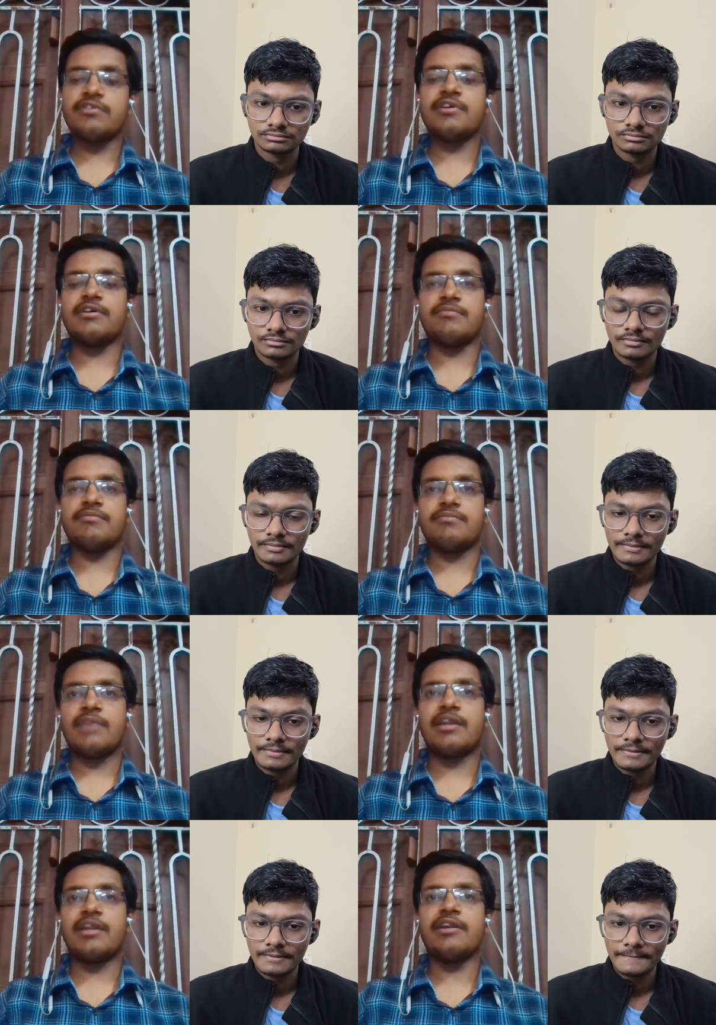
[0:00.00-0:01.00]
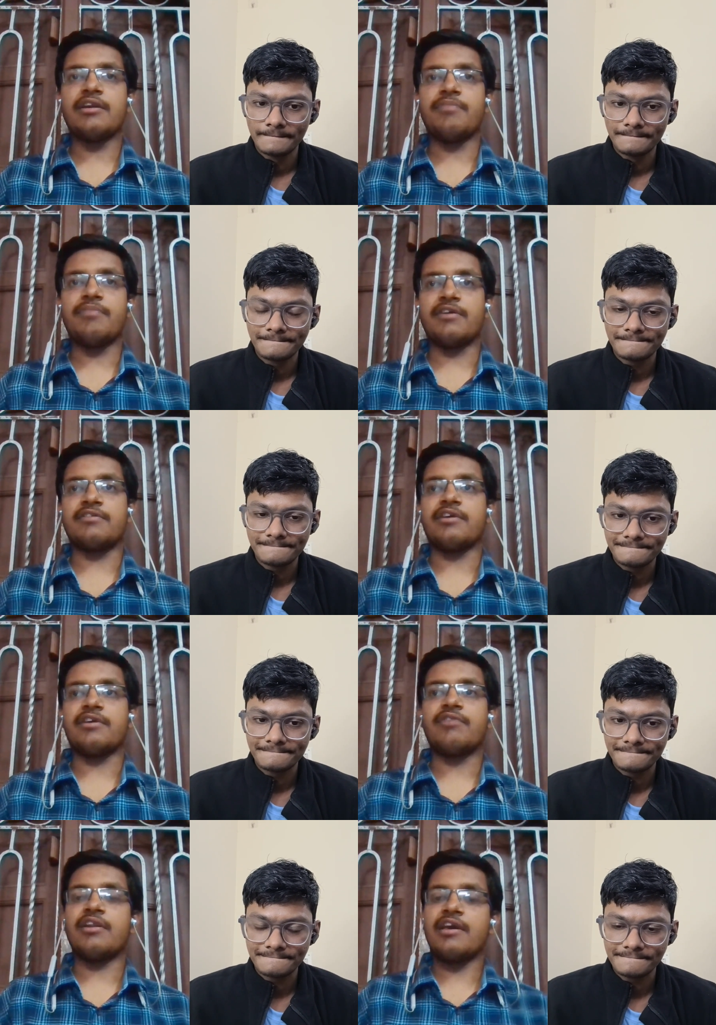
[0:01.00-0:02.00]
Speaker 1: for the analytical parts,
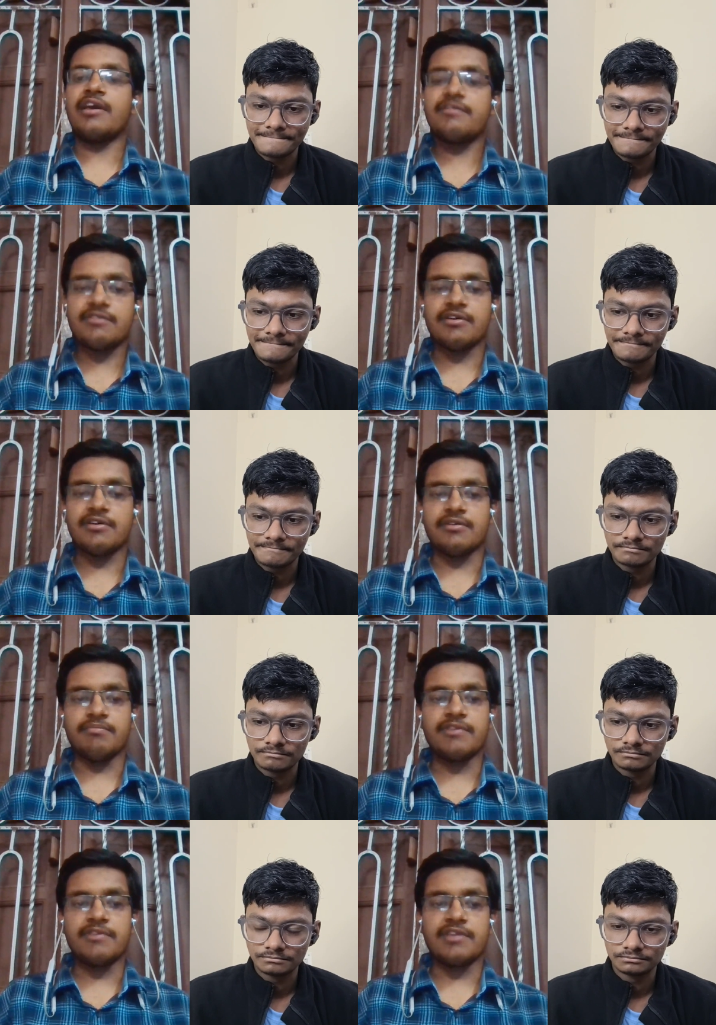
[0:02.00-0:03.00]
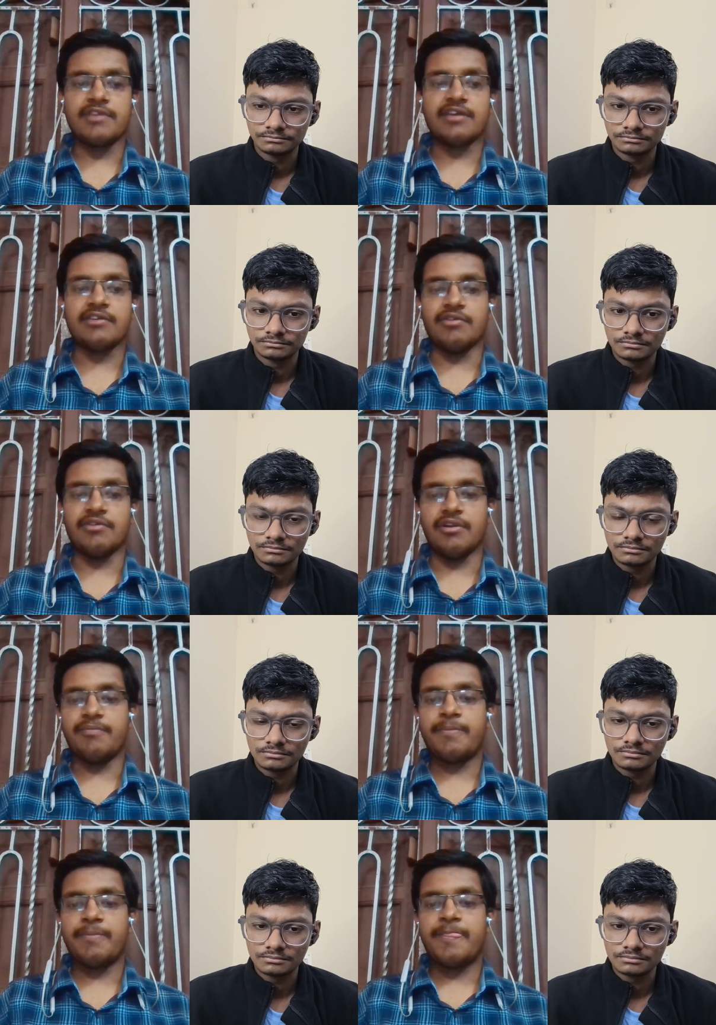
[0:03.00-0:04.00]
like to analyze the mistakes and all.
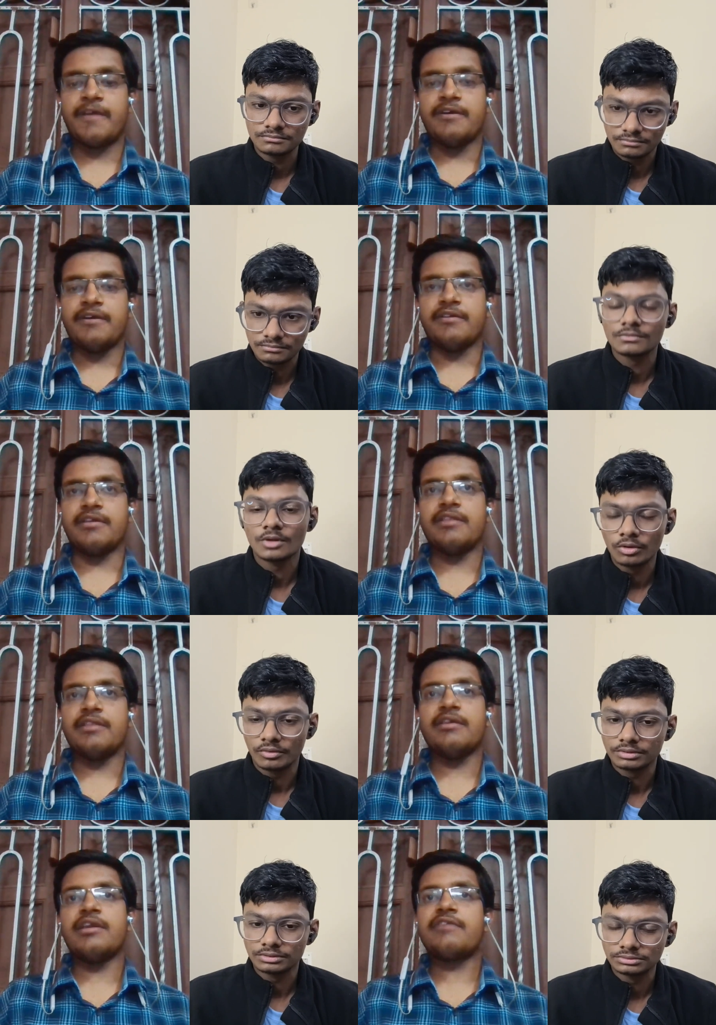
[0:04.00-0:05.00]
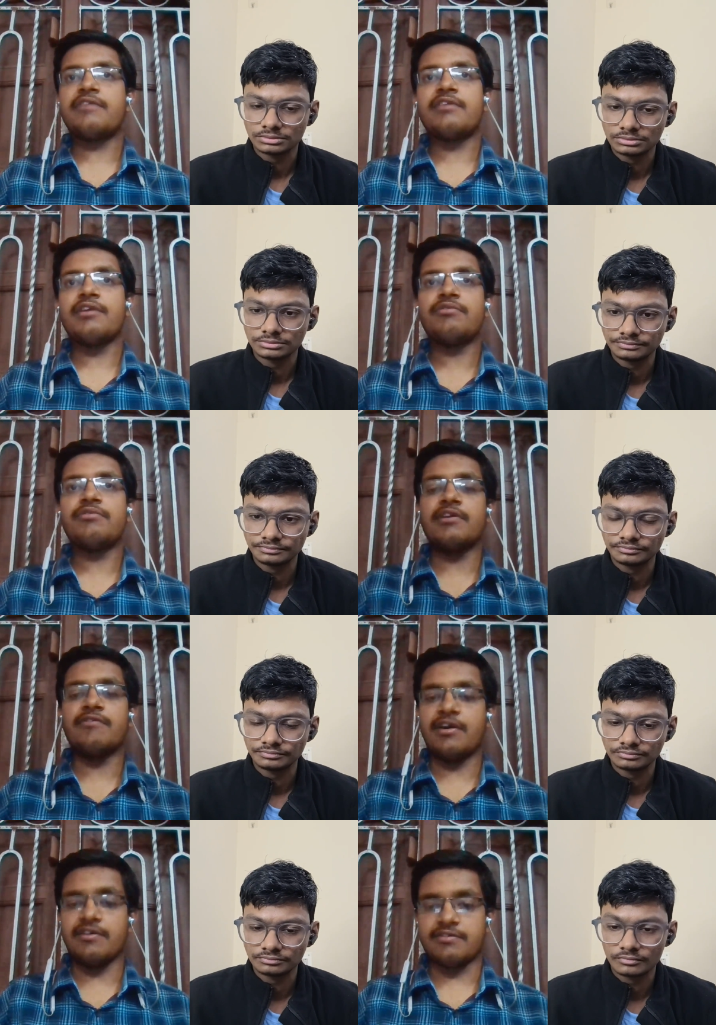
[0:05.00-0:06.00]
Okay. Then the next day I used to
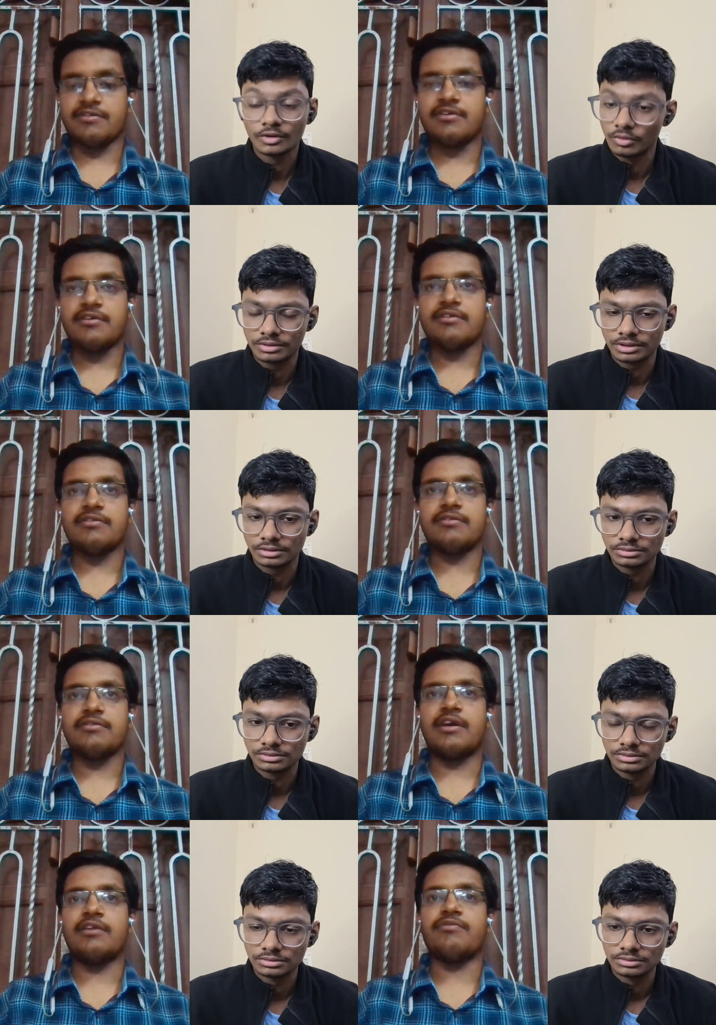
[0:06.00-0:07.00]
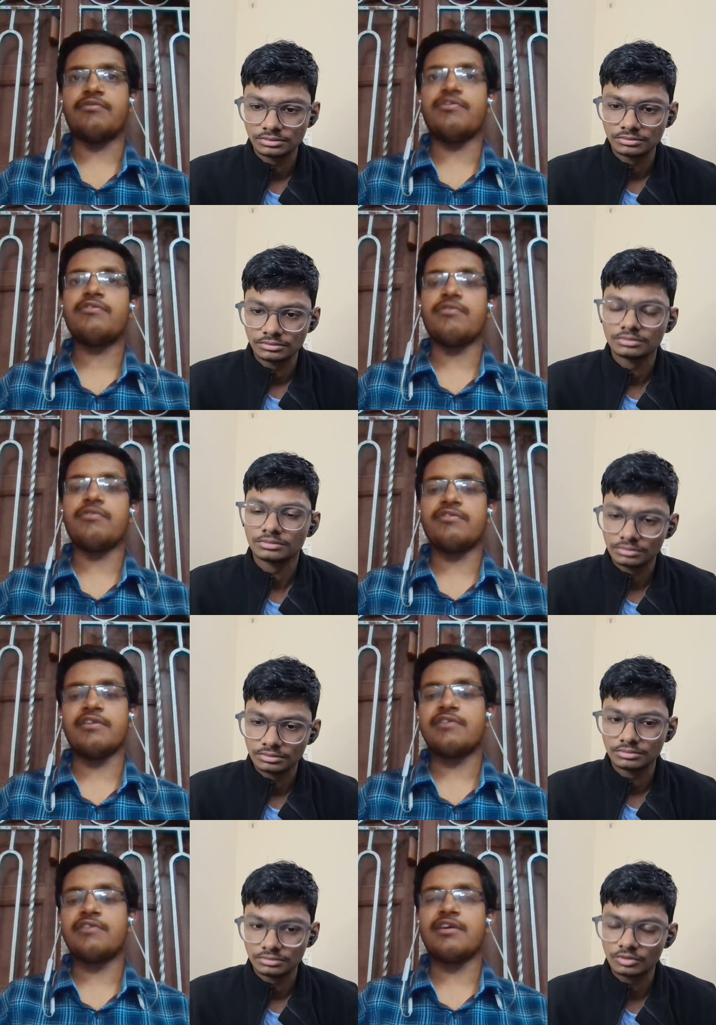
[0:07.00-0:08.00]
revise. Oh, yeah. That which
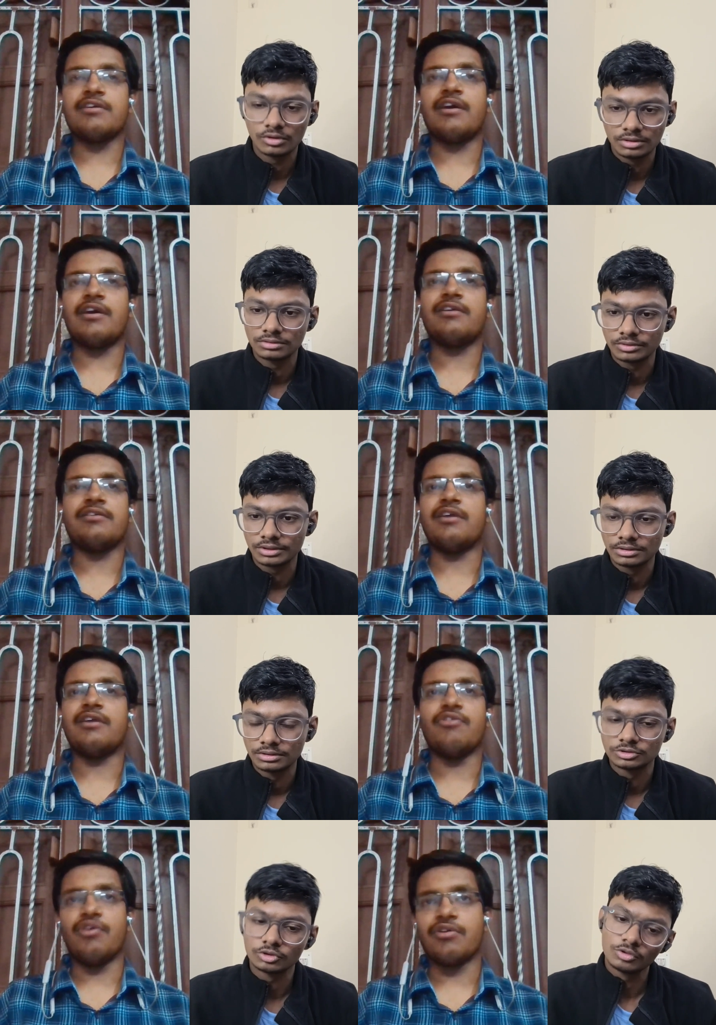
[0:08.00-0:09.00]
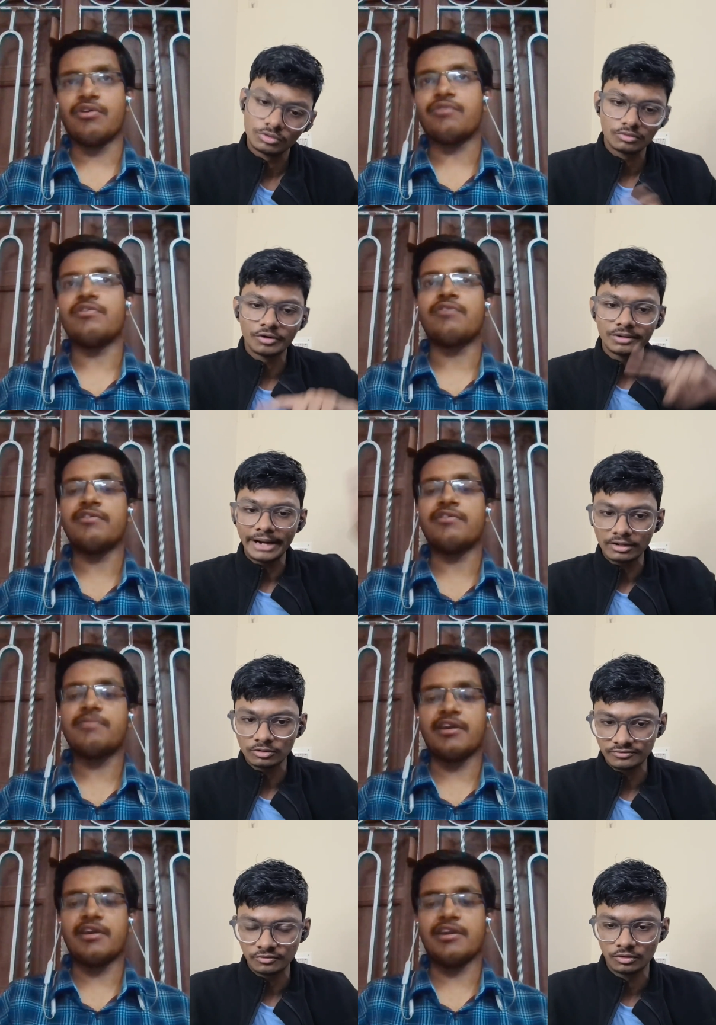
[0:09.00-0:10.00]
questions I cool. had okay. done. So you, you went back to
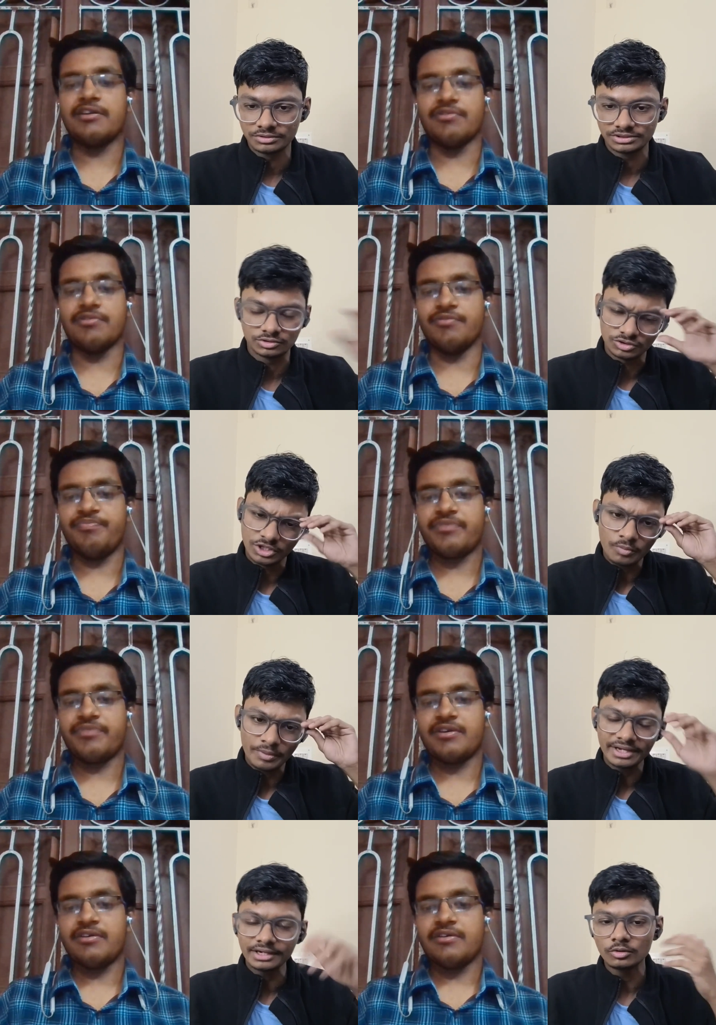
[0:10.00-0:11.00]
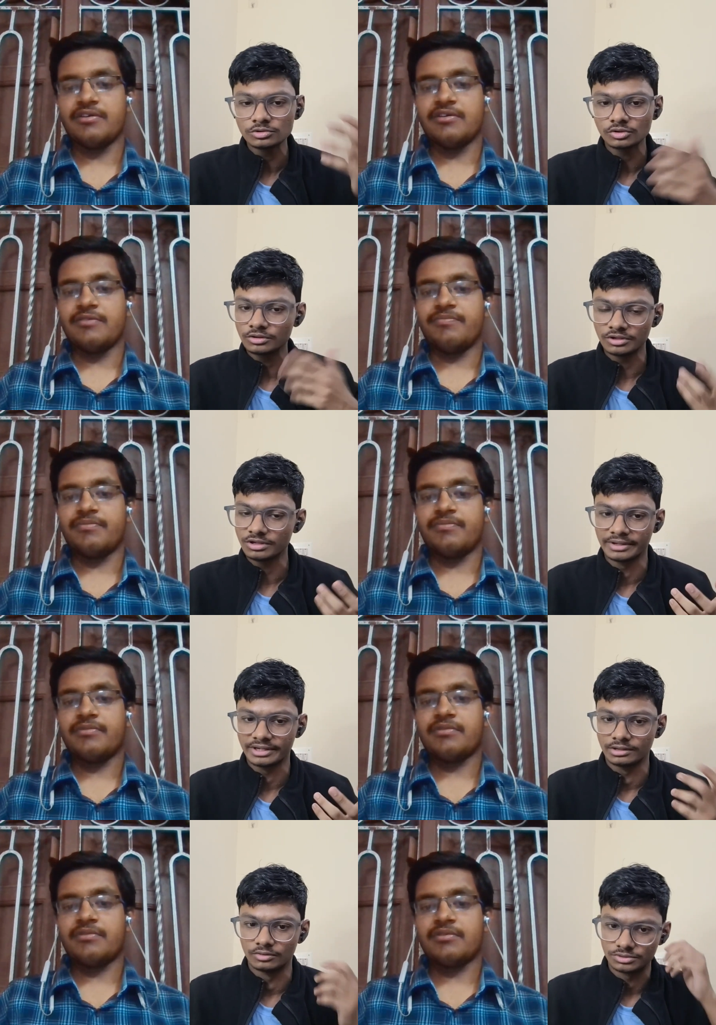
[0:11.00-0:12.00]
the full notes. Did you
Speaker 2: make any notes or you didn't make
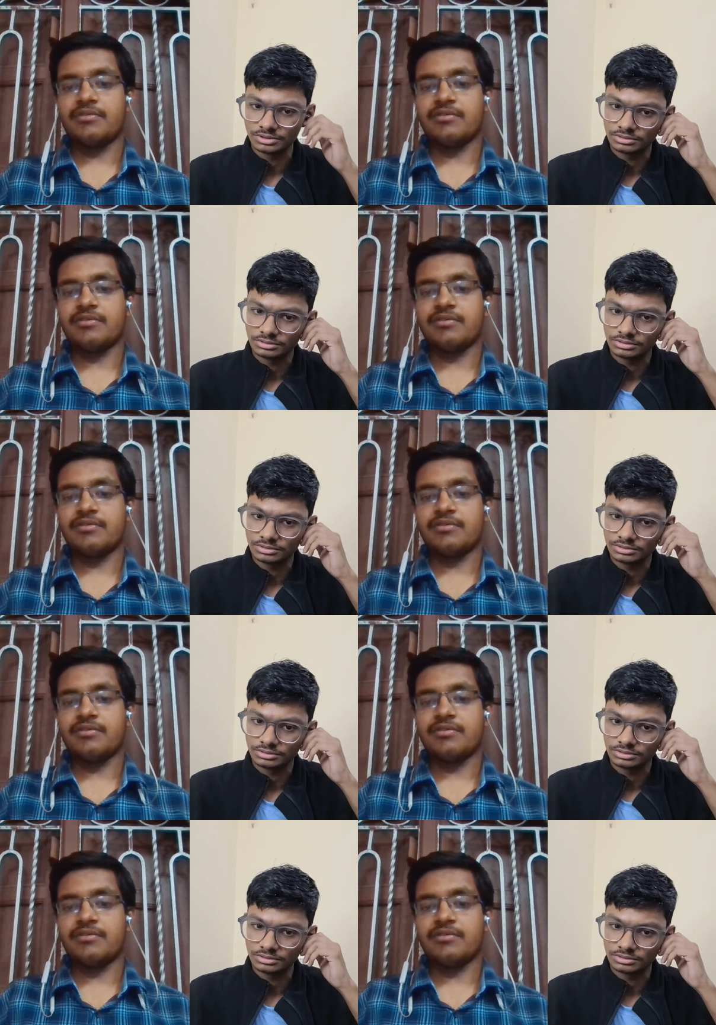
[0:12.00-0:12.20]
any notes?